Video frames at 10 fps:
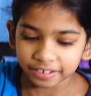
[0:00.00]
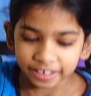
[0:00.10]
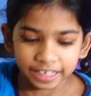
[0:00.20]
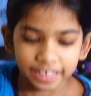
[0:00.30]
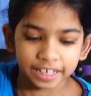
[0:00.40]
you
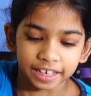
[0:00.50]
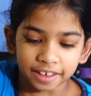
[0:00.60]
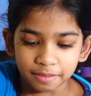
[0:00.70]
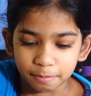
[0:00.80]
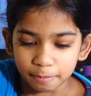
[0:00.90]
need
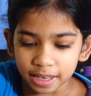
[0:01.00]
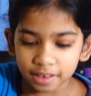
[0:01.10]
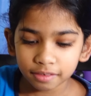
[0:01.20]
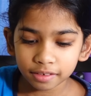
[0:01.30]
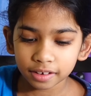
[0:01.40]
is
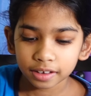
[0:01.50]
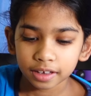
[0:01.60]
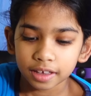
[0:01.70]
milk,